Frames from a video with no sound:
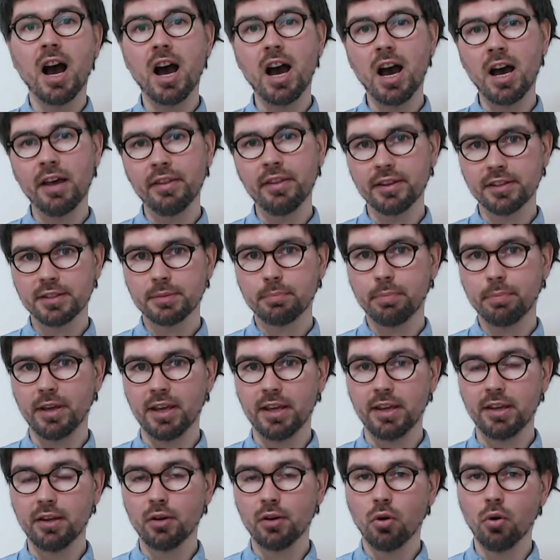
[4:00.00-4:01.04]
Others
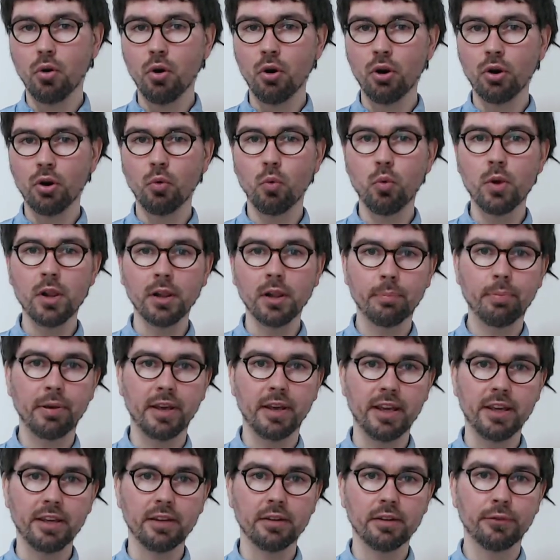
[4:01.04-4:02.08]
pay or will
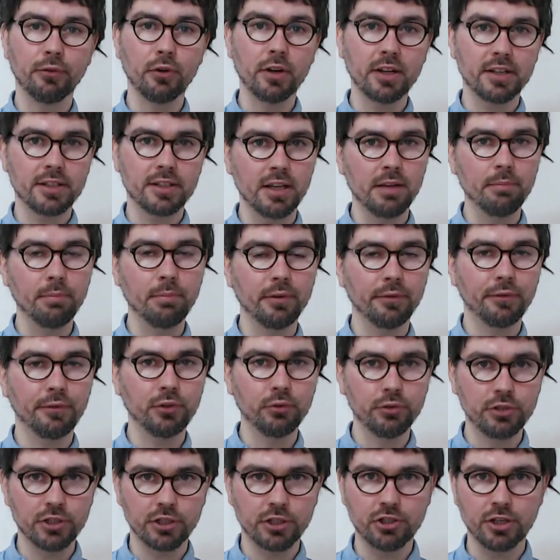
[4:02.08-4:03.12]
pay, for example,
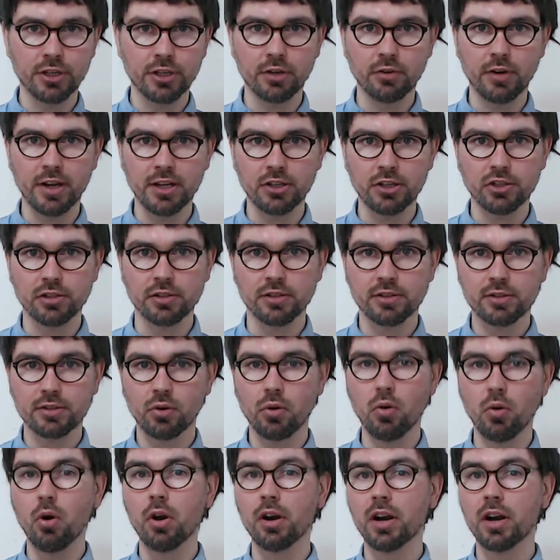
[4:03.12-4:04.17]
future generations
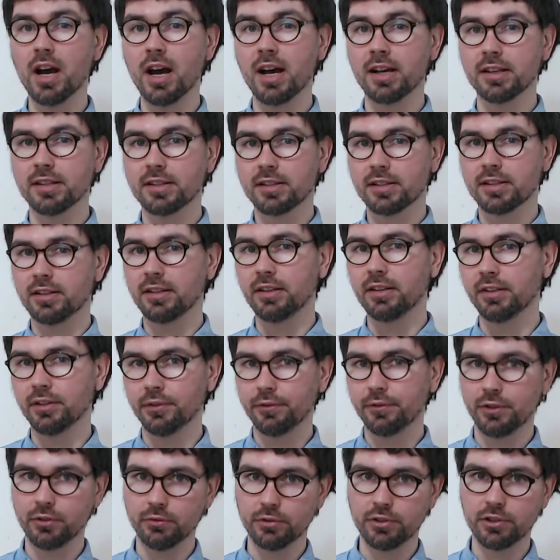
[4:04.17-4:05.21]
or us in the
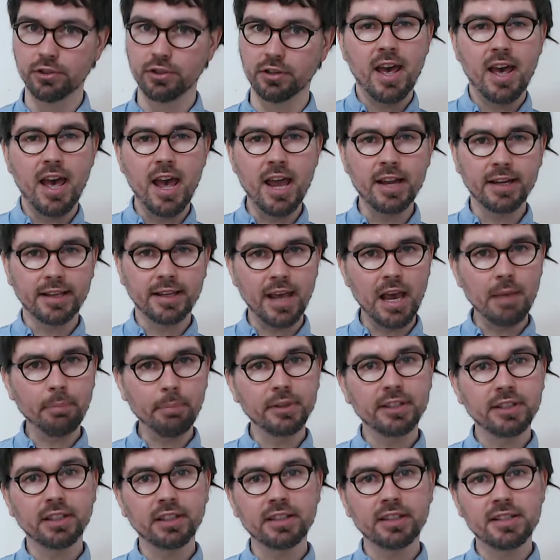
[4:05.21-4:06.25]
future. And
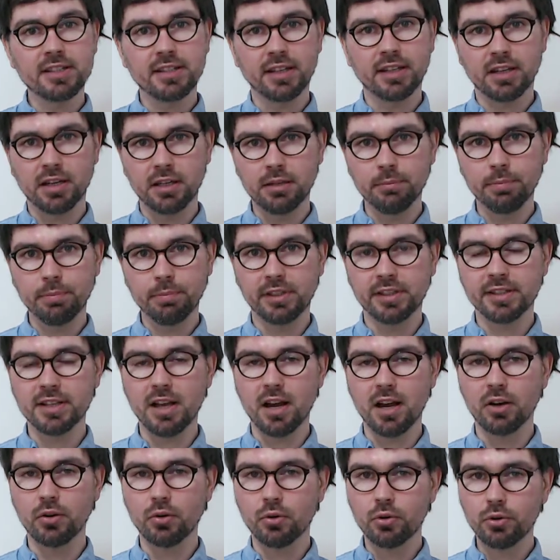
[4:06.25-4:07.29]
capitalistic companies
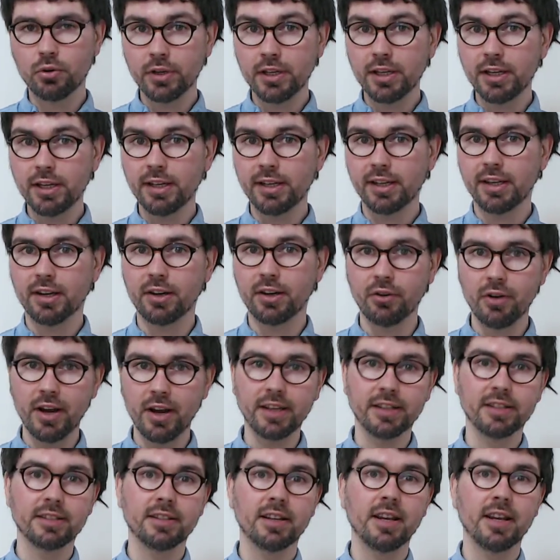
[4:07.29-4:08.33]
are really
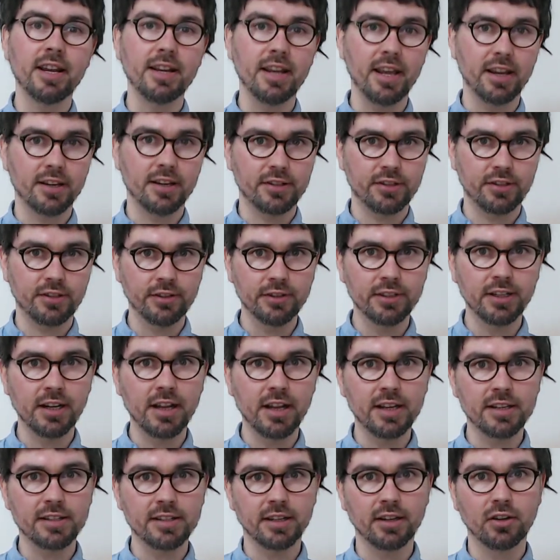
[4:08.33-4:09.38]
great at
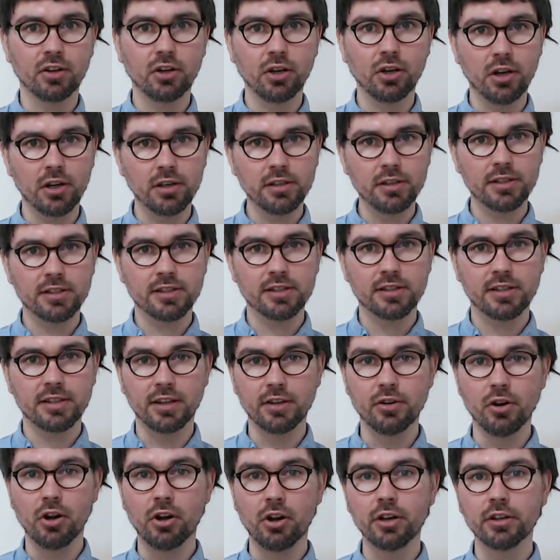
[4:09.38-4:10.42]
externalizing costs
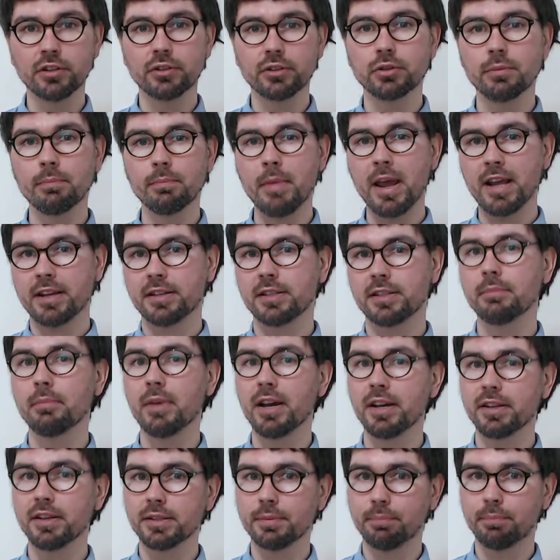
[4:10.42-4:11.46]
in order to
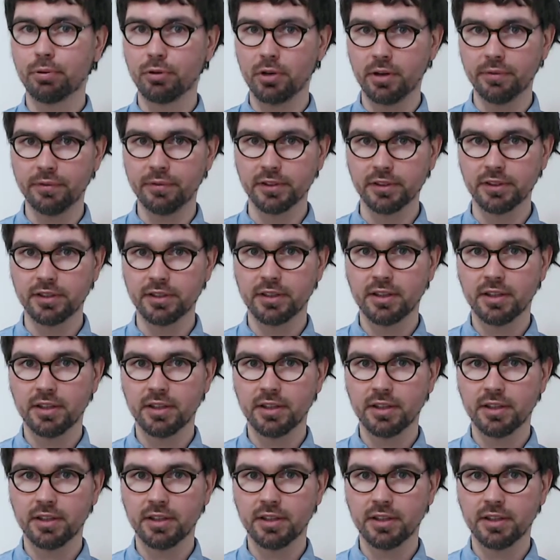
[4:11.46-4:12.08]
maximize profit.